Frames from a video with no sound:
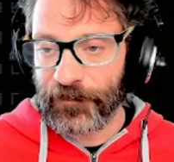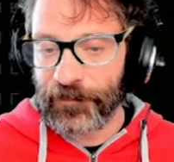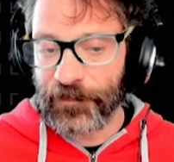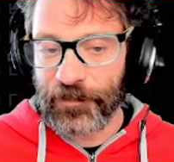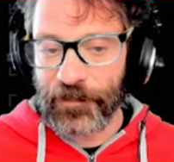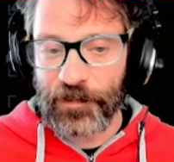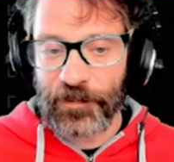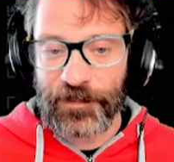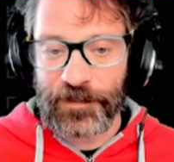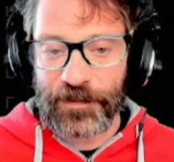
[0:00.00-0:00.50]

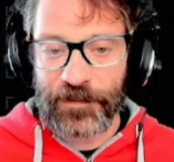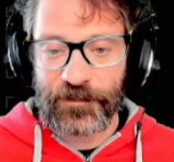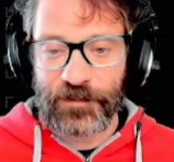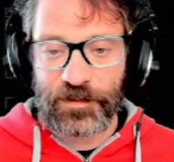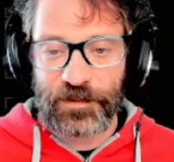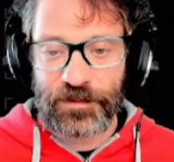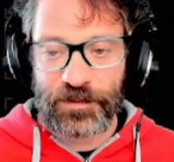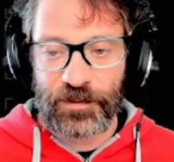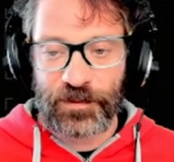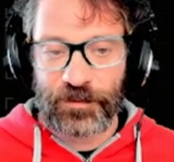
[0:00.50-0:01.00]
got a bit of
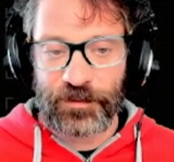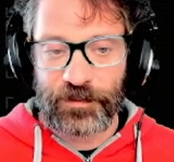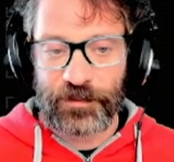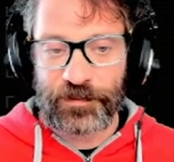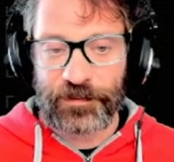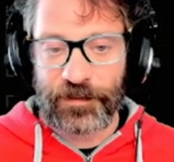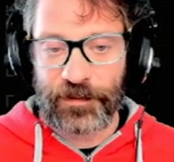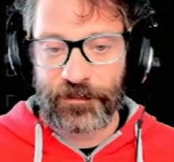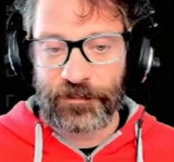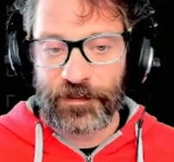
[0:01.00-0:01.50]
tutorial
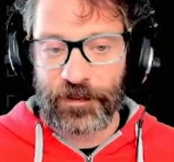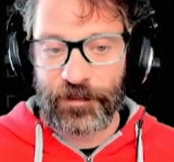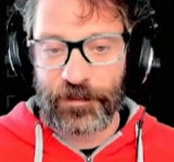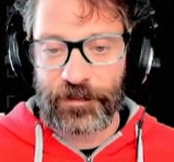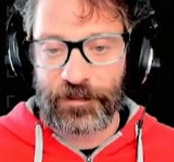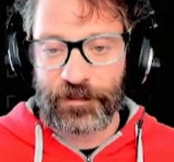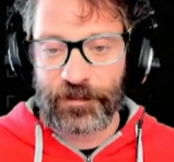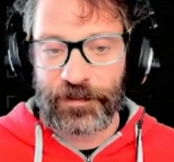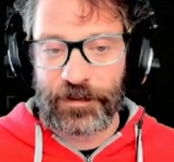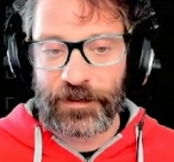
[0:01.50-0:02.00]
stuff
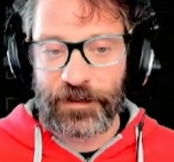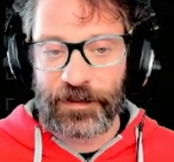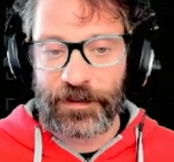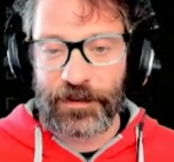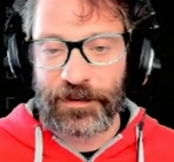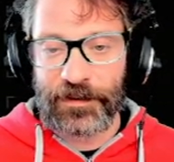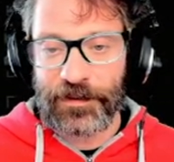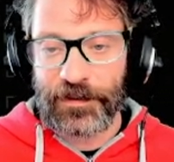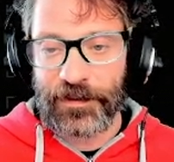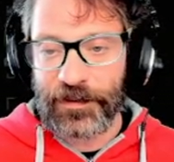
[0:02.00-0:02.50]
going on here.
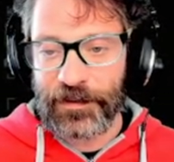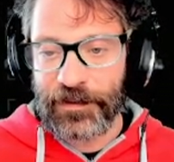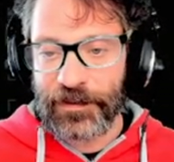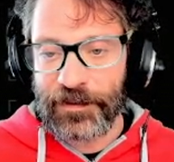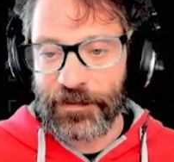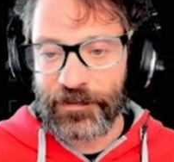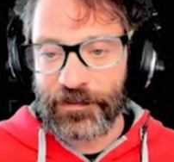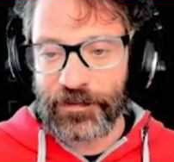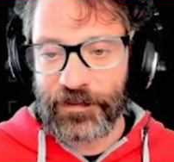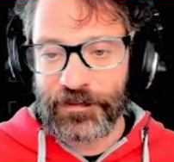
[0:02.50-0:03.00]

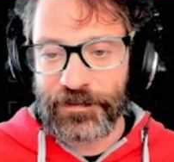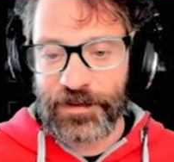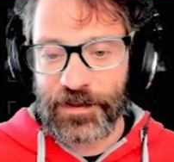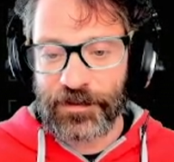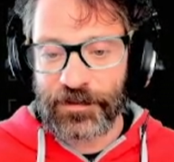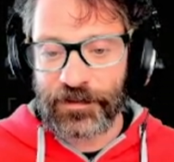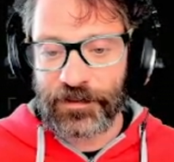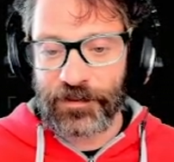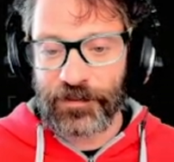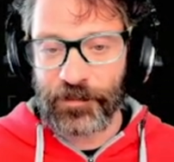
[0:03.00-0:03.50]
It's just
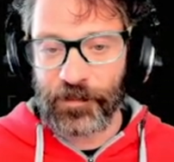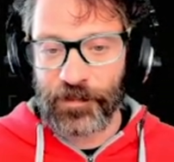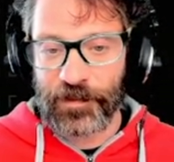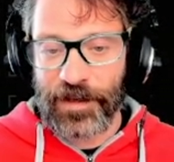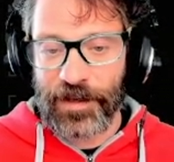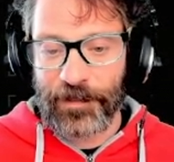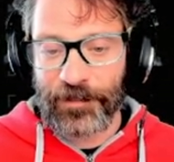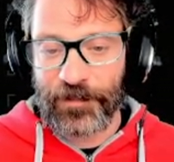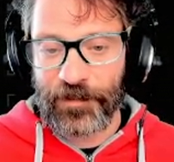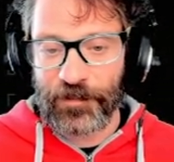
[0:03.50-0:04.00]
telling us what
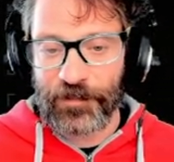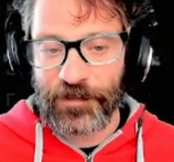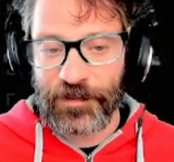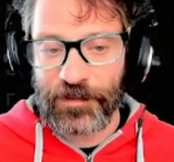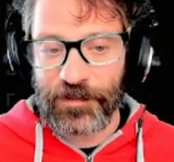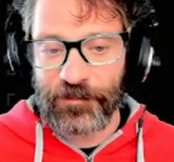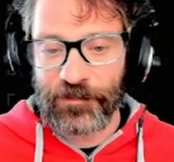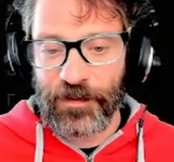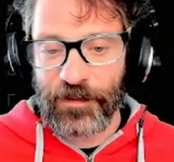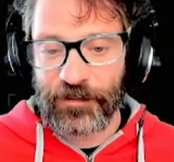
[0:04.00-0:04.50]
happens with
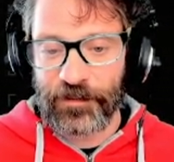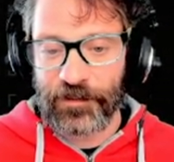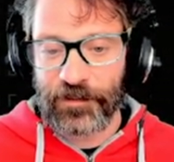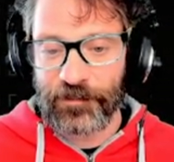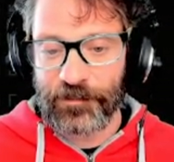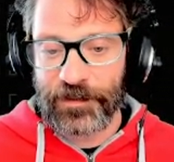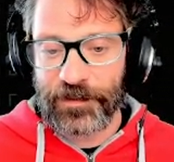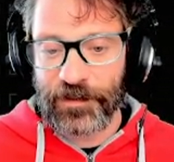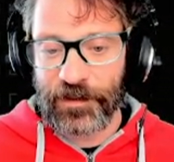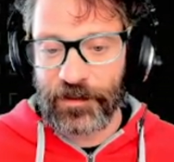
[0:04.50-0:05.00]
these various
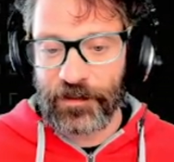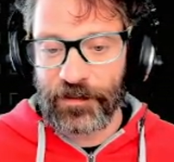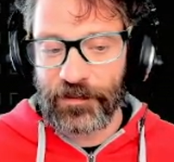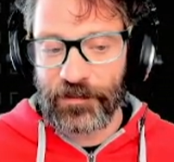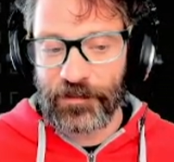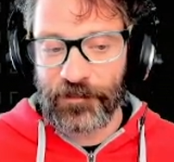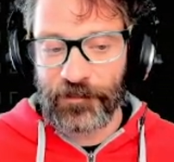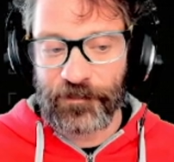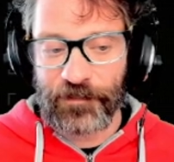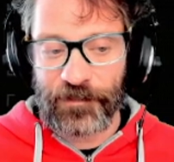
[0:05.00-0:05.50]

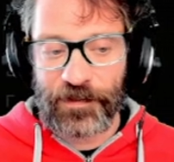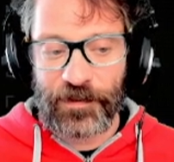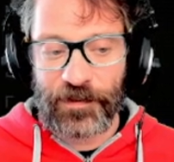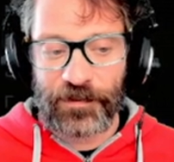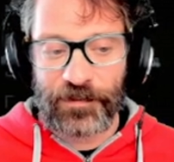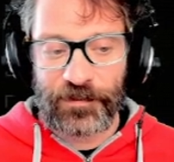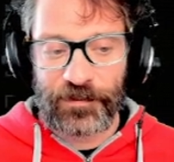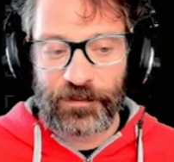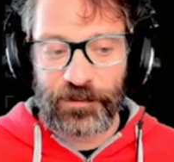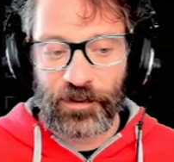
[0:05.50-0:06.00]
windows. This
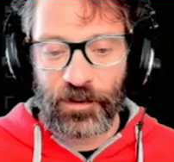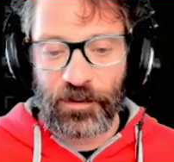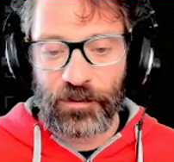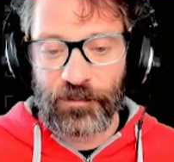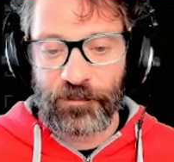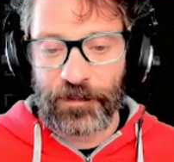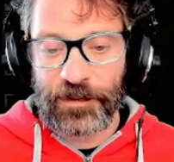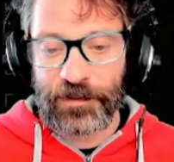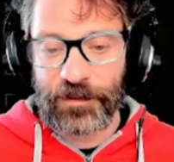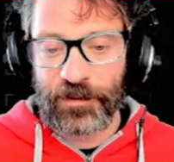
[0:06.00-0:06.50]
is the log
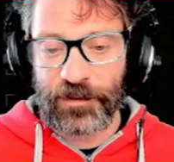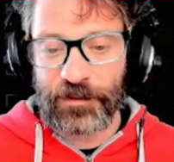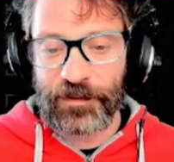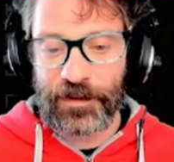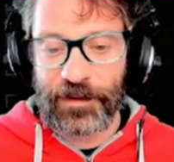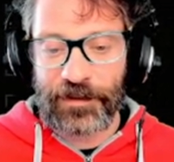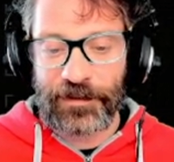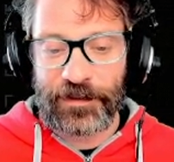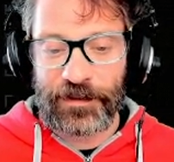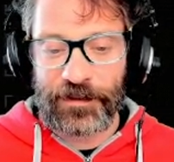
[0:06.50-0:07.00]
window
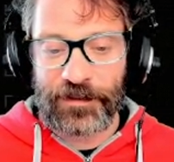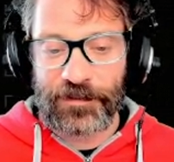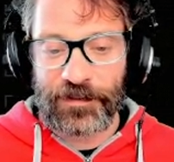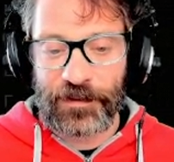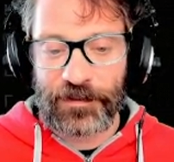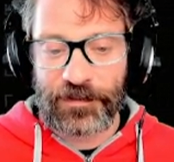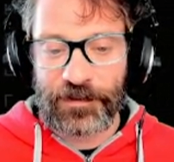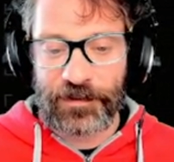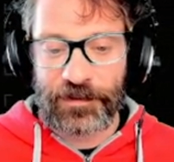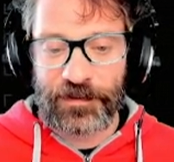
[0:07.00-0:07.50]
down here, and
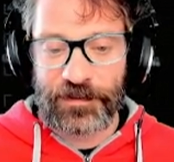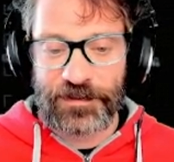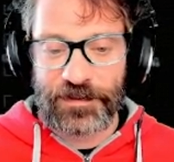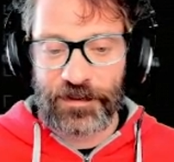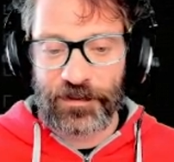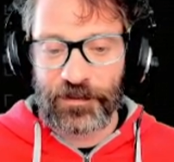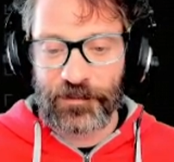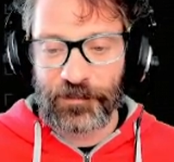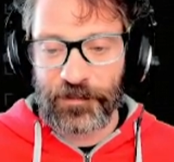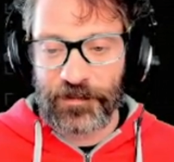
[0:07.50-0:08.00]
that's going to
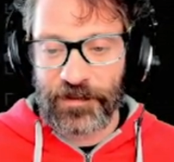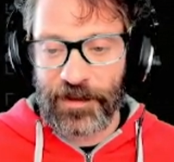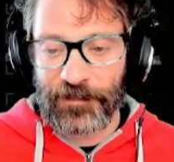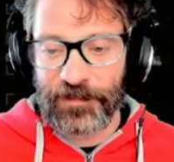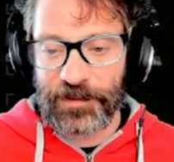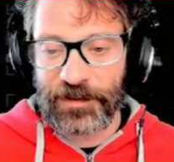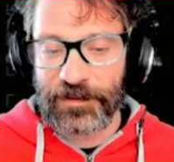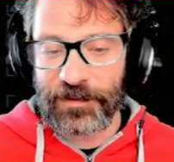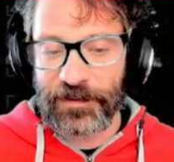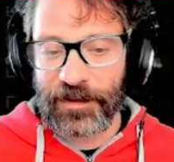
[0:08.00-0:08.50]
tell us what's
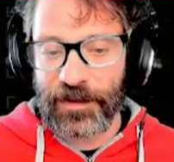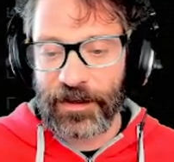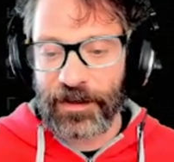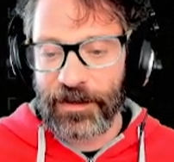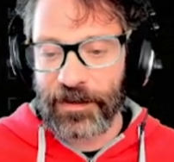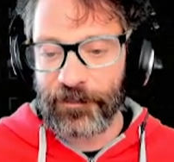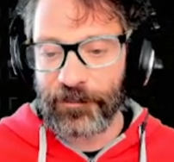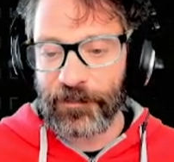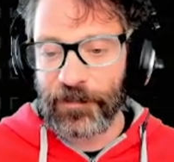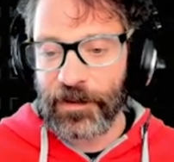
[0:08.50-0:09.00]
happening in the
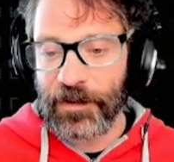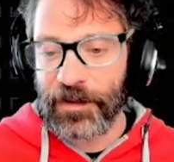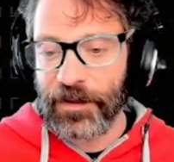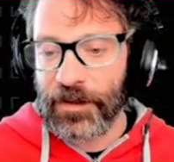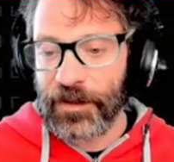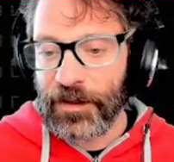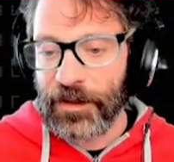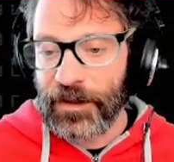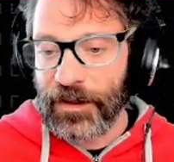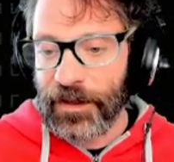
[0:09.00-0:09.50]
game.
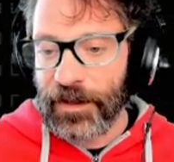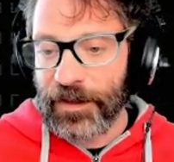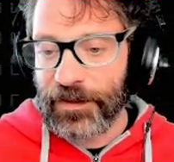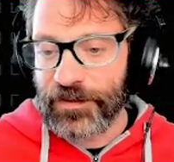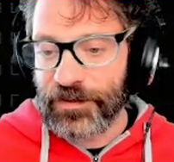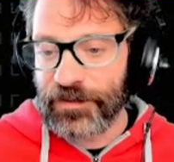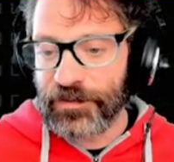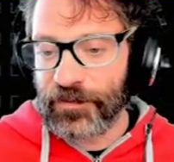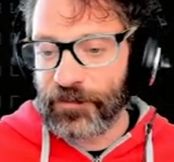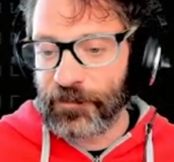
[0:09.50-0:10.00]

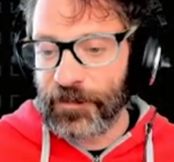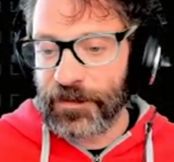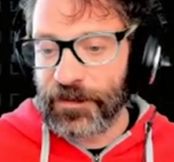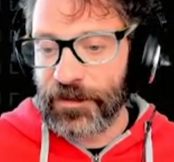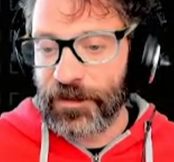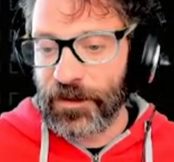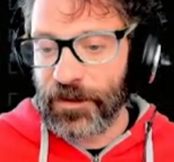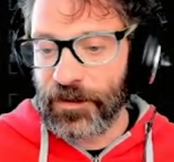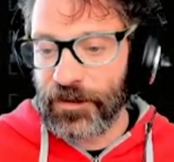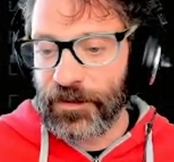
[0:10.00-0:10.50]
Actions
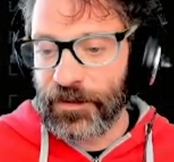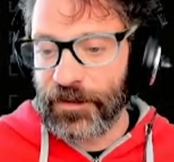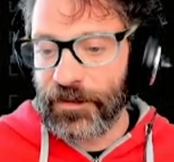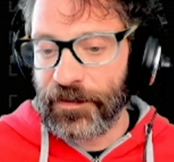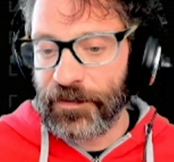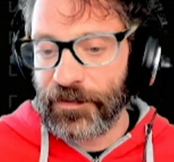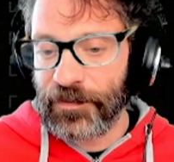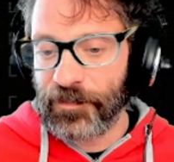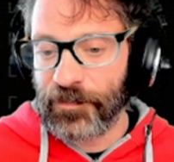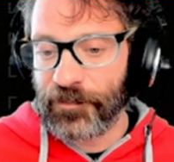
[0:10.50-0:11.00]
window
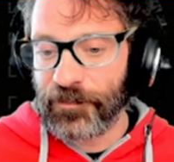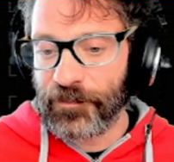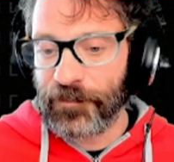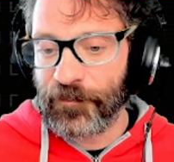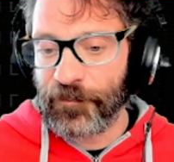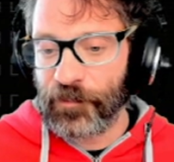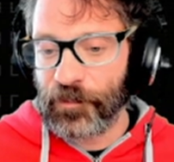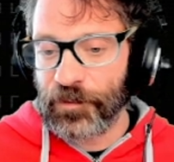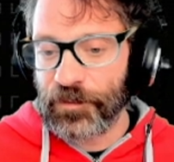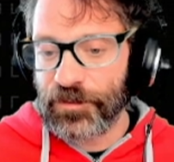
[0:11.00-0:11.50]
is
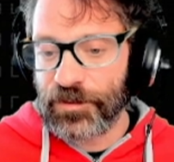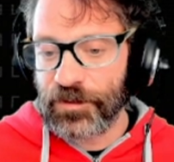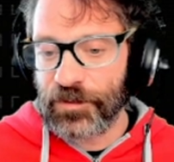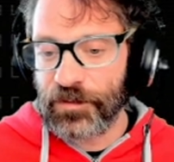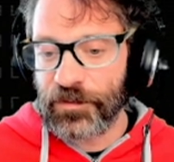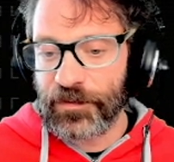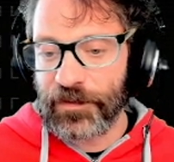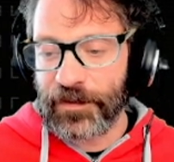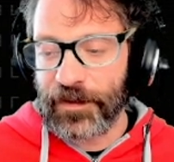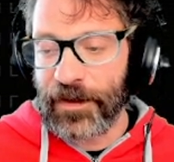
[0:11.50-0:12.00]
for
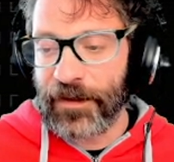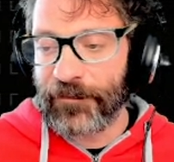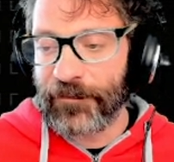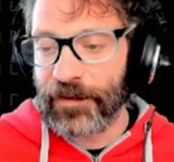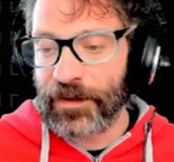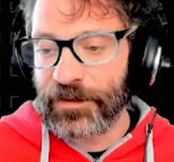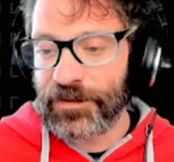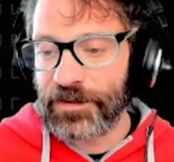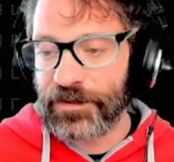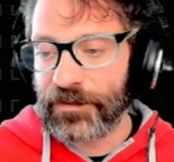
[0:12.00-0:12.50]
choosing our
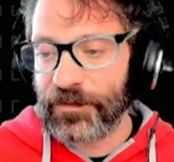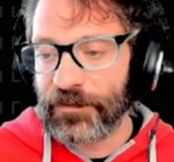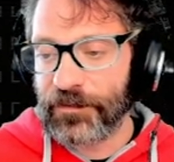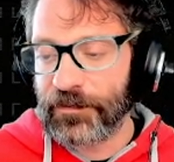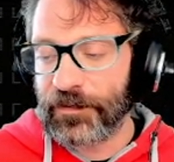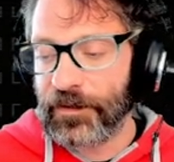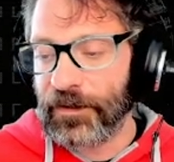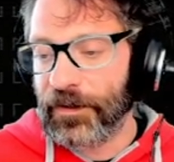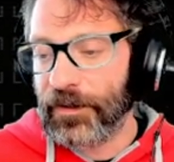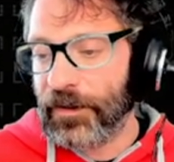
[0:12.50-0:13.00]
actions,
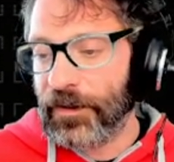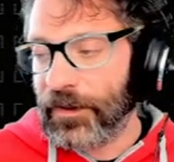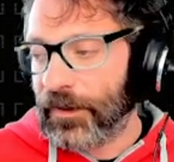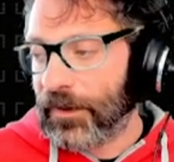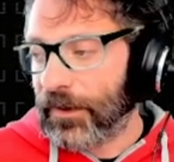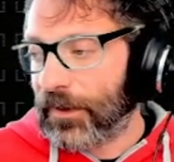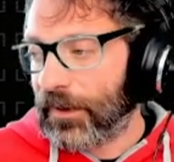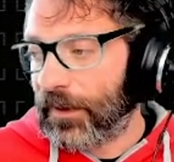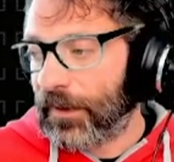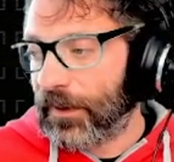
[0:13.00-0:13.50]

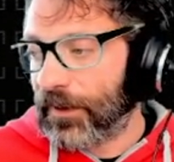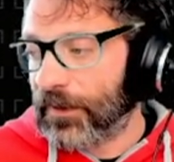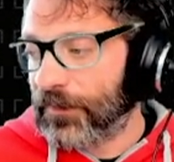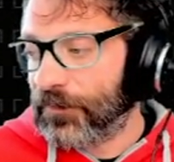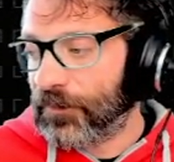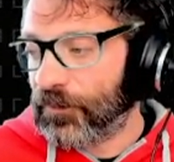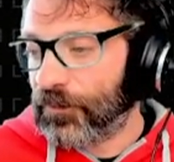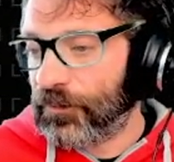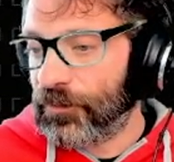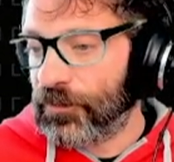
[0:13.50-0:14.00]
and
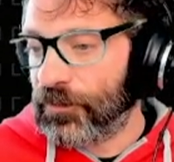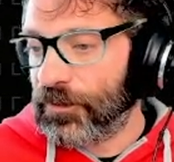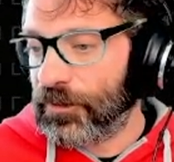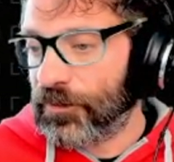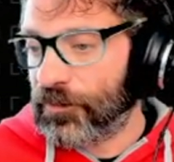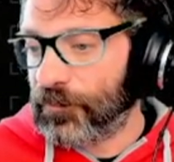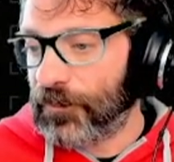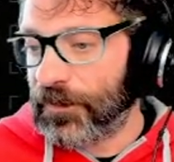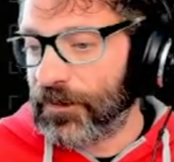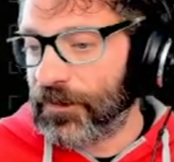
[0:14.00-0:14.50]
the
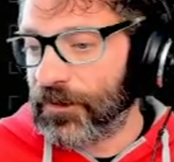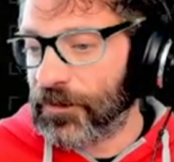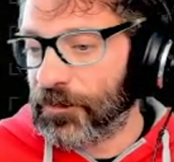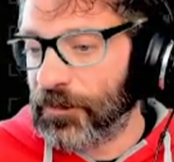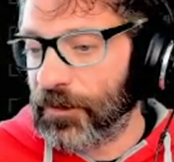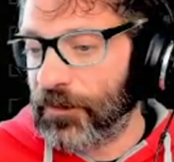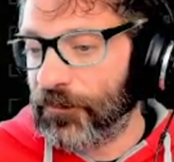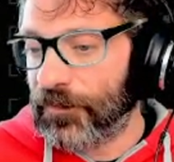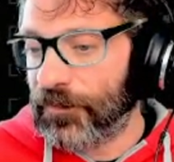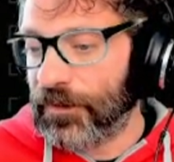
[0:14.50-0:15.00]
orders window
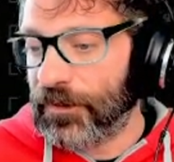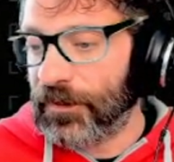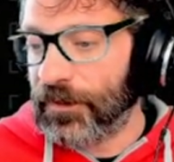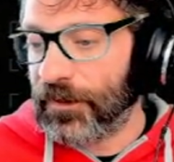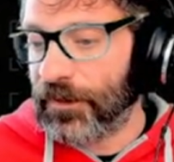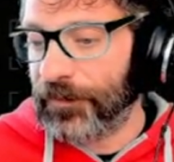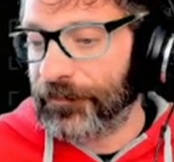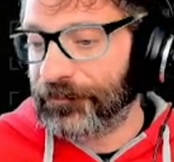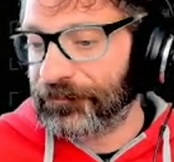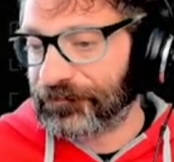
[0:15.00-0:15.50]
over
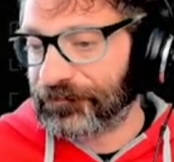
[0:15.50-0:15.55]
here